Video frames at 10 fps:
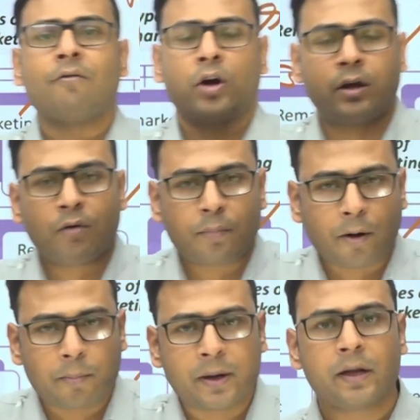whatever
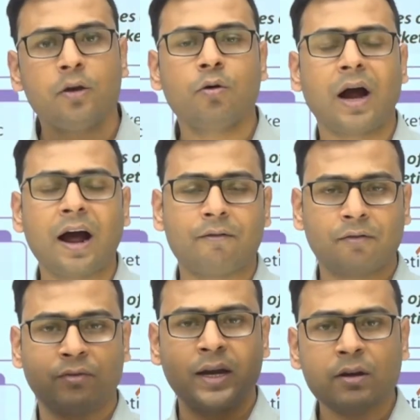property you have,
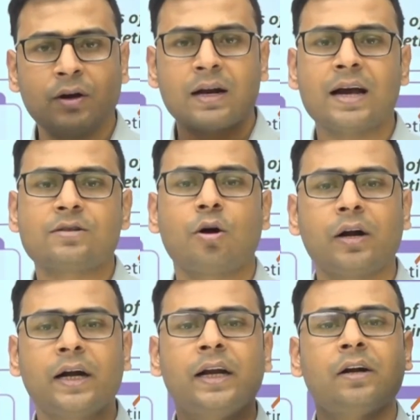if anyone has
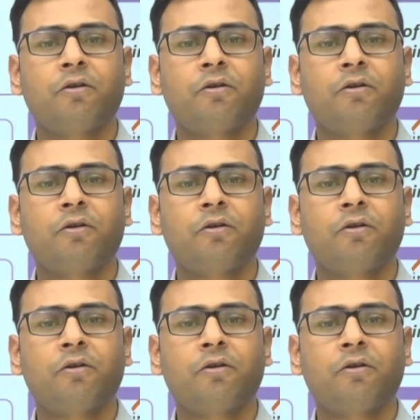already